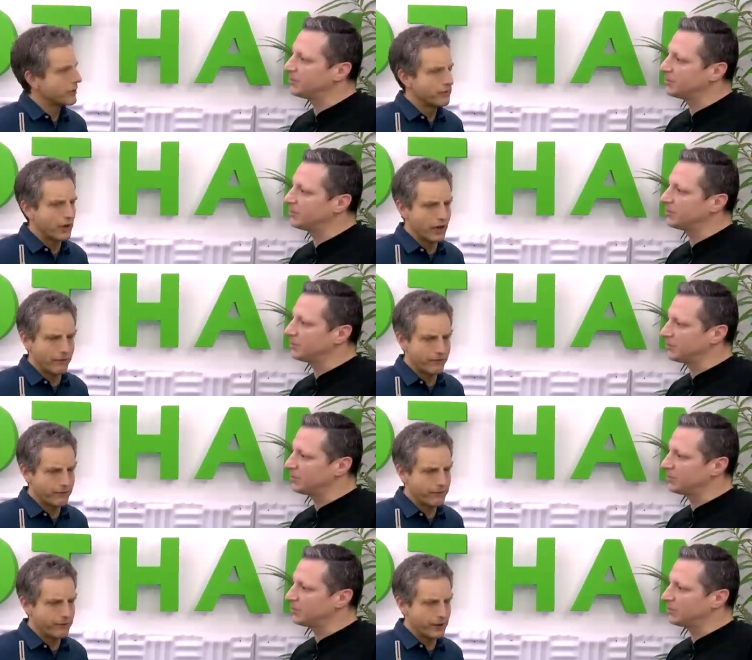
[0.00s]
Speaker 1: Uh,
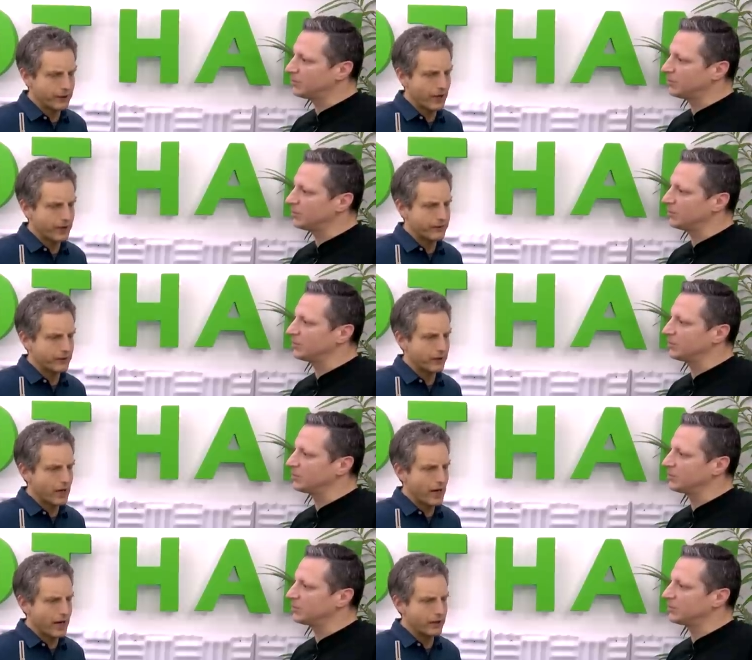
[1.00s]
fantastic.
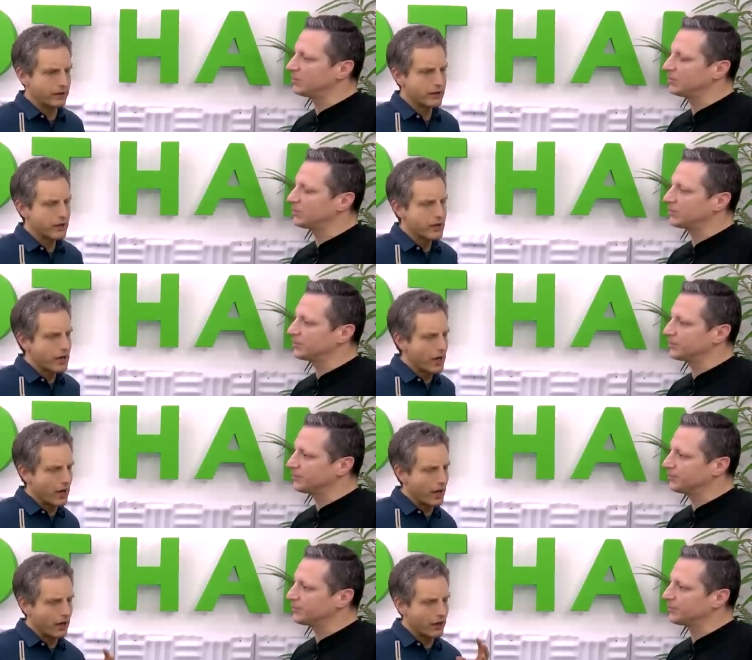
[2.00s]
And
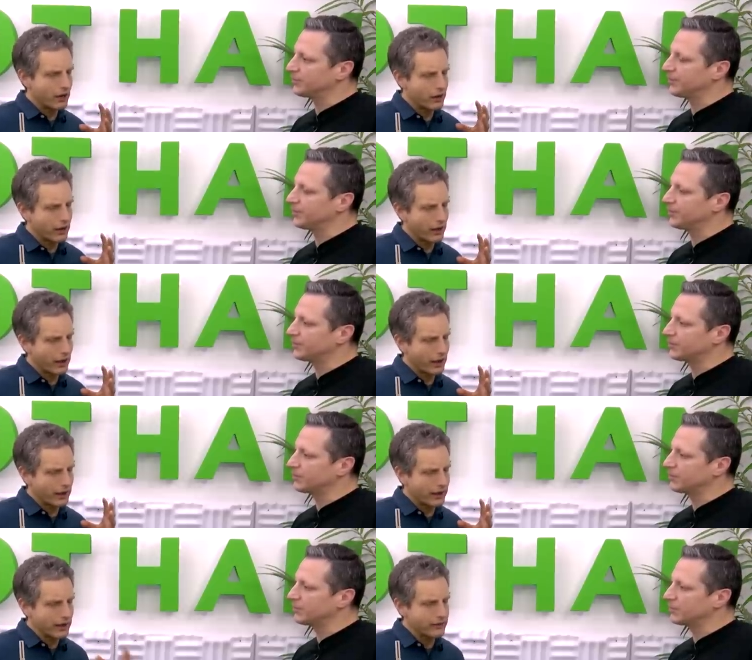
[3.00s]
uh, I
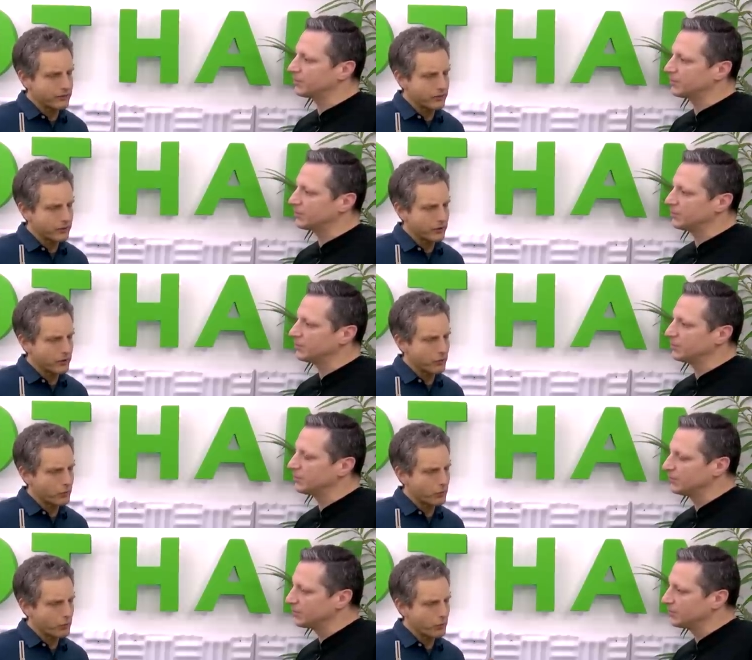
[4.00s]
guess you know,
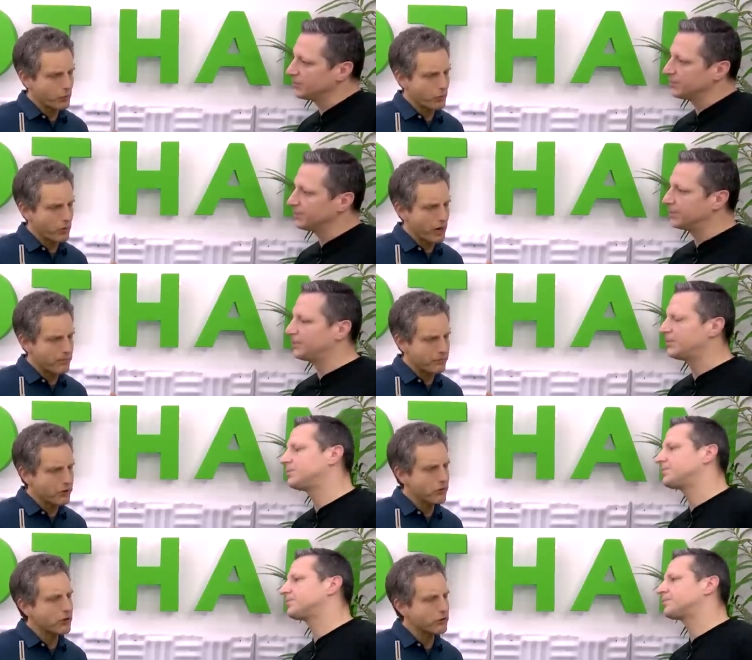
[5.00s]
I'm
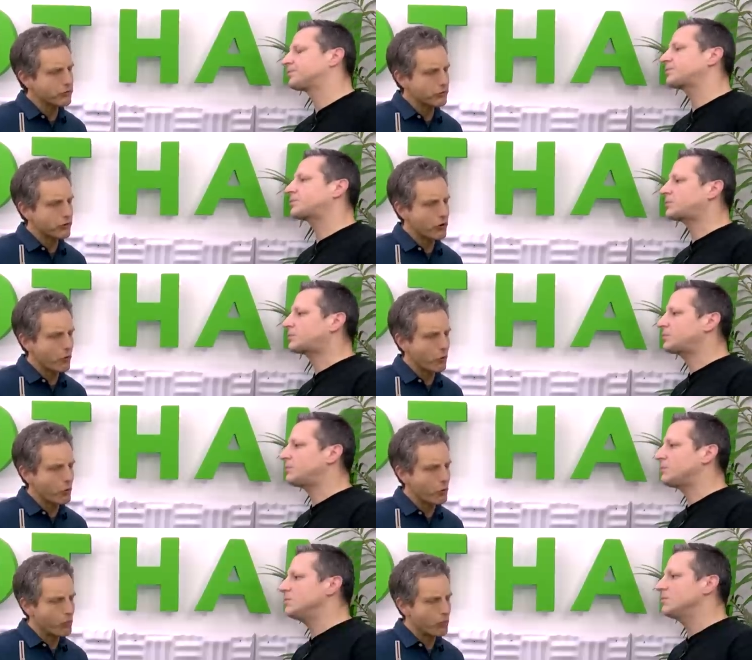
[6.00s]
curious to know,
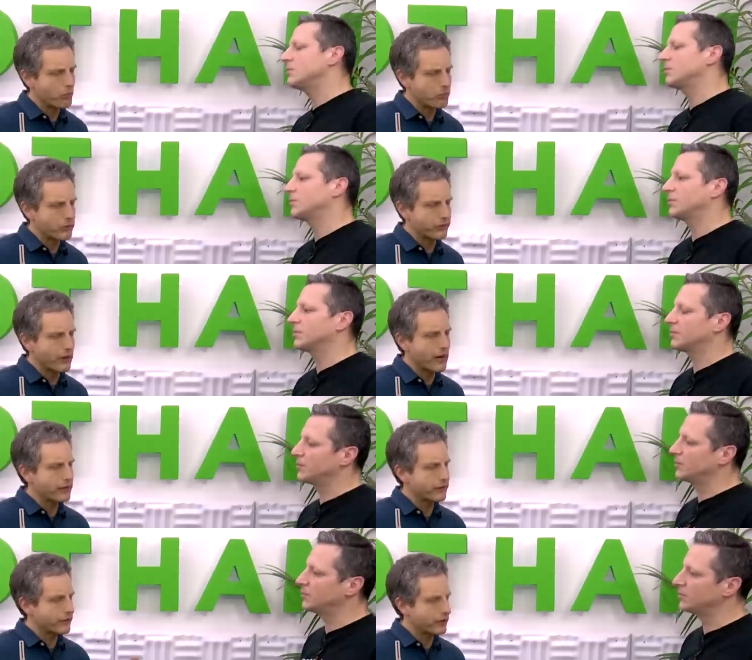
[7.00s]

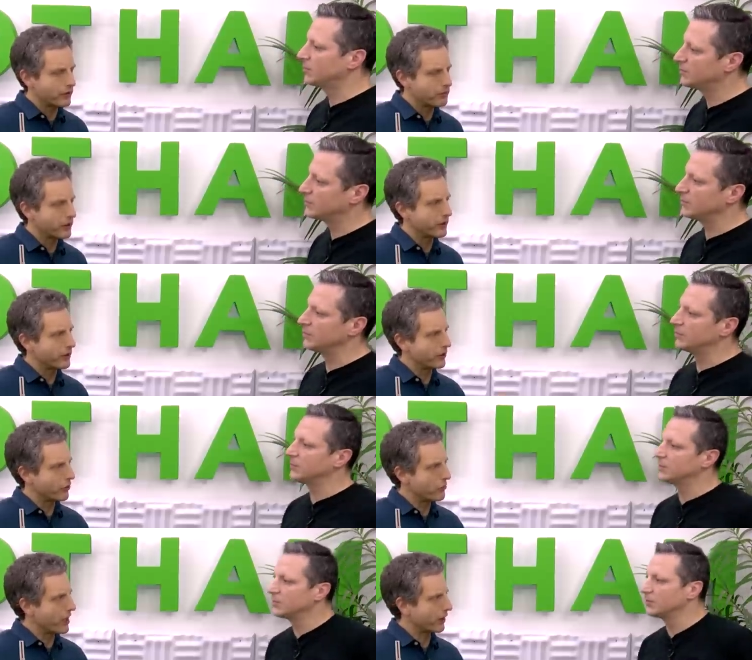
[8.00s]
besides the ability to go
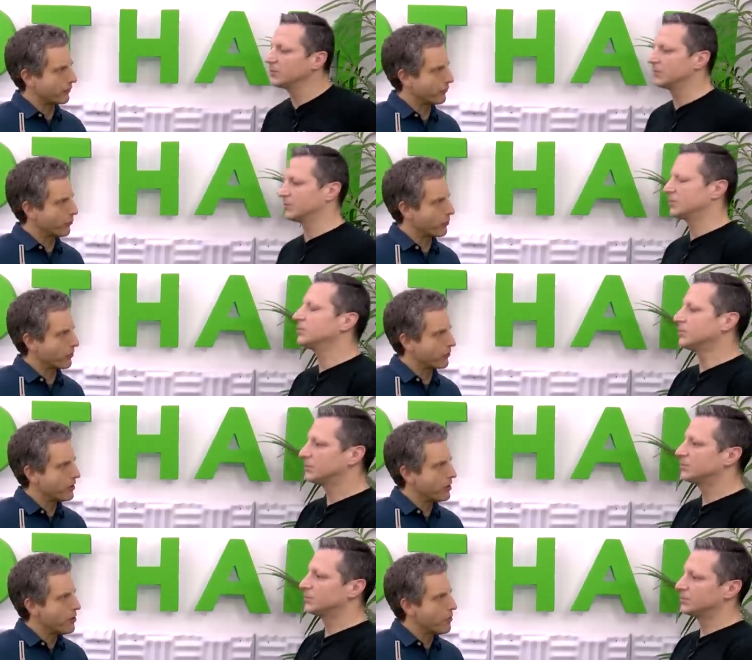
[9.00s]
back and forth
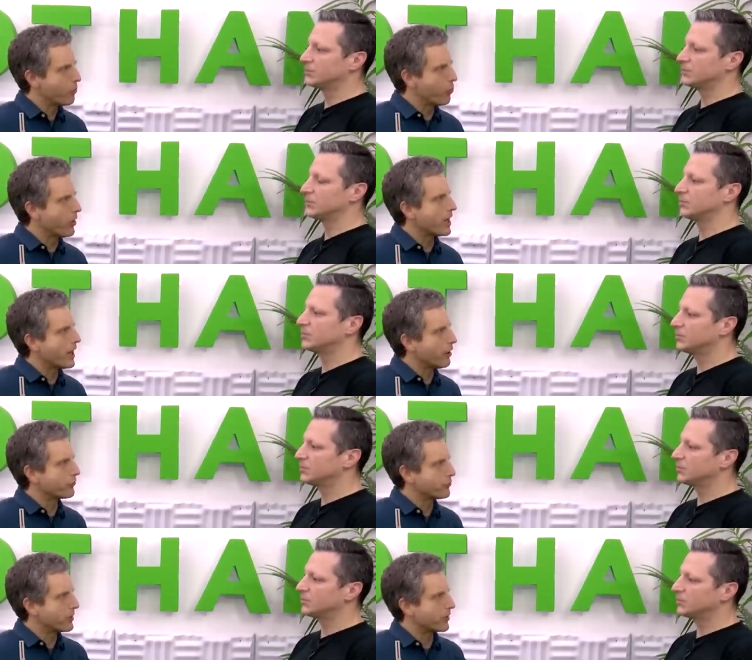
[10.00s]
what else
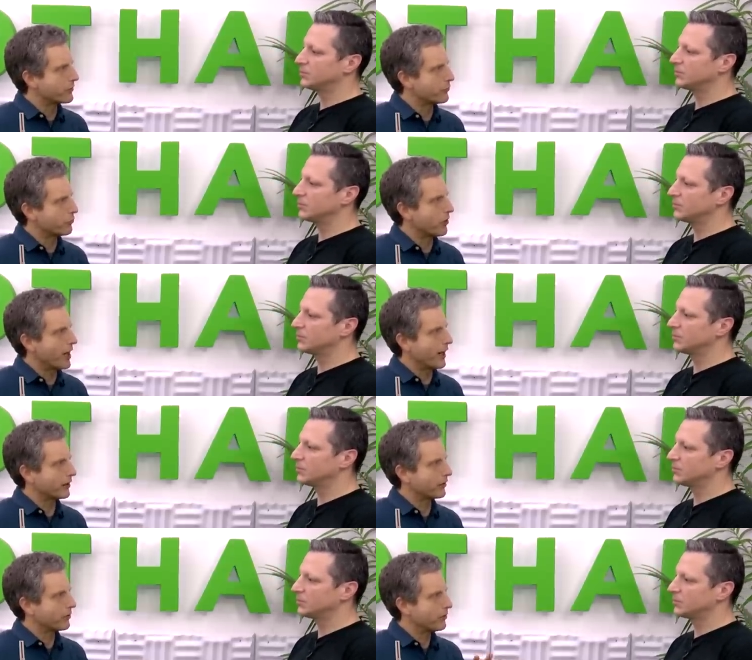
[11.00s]
about this rack
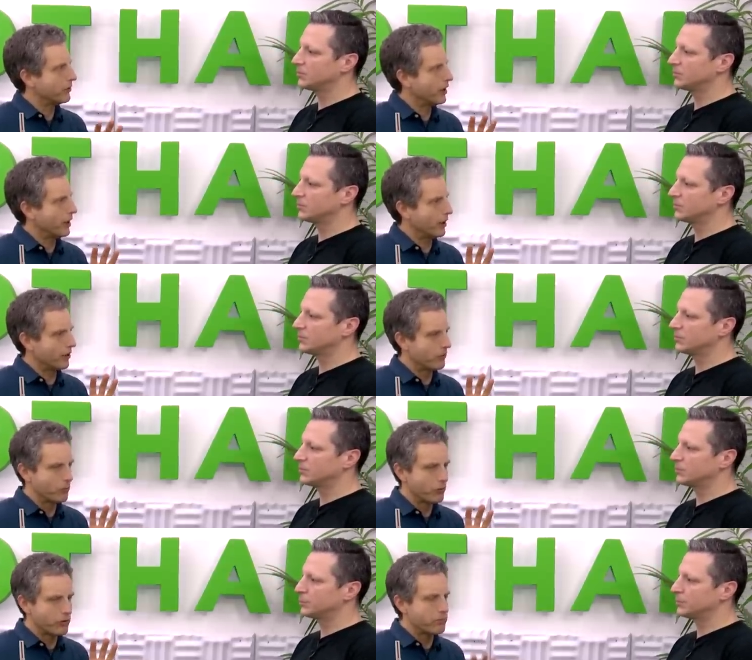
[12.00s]
uh,
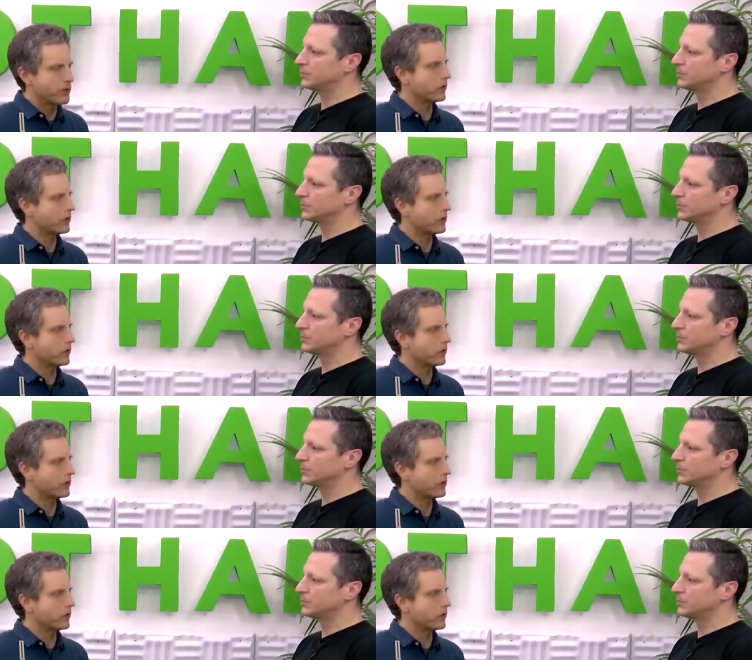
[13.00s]
would appeal